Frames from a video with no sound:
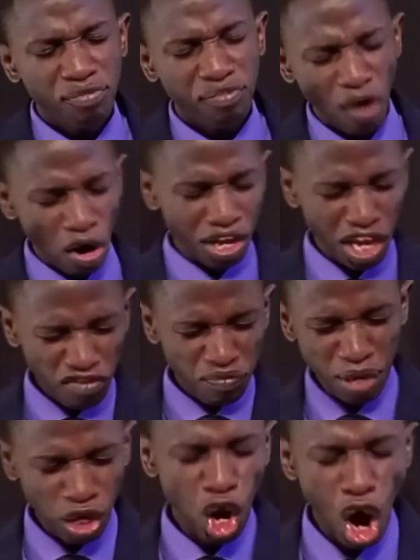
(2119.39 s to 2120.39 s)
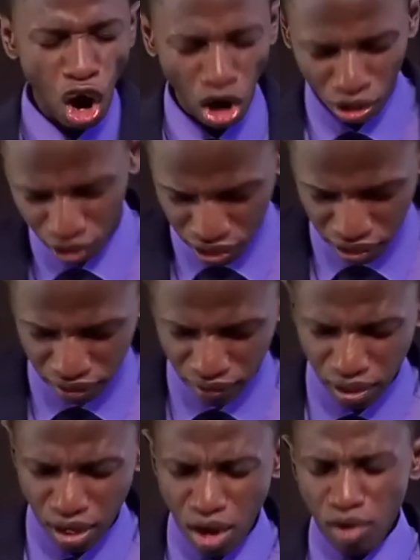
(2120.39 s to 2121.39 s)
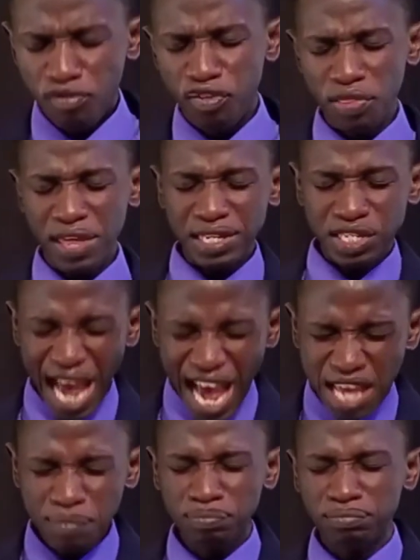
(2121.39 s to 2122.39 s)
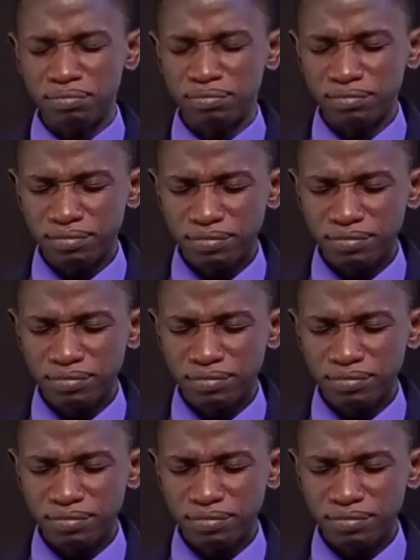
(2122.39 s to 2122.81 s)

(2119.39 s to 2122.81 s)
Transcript: Forgive me, Lord, for the time